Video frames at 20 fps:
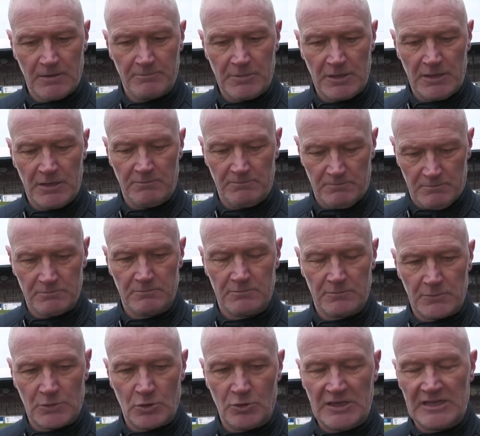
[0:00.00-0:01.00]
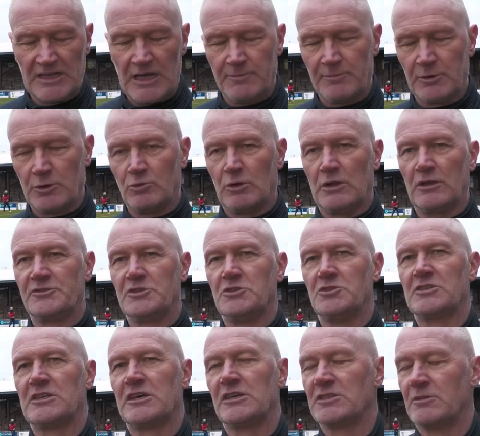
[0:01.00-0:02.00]
But going to Capello, we'll have to
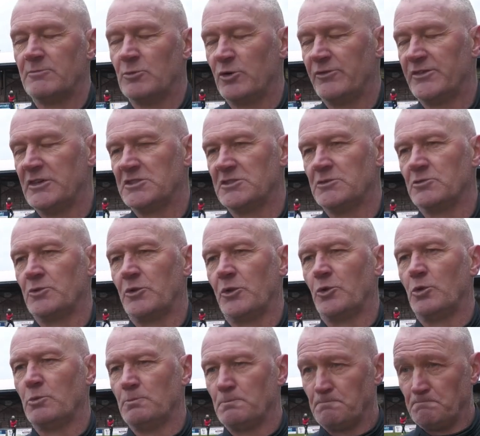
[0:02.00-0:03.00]
use that as a motivational tool.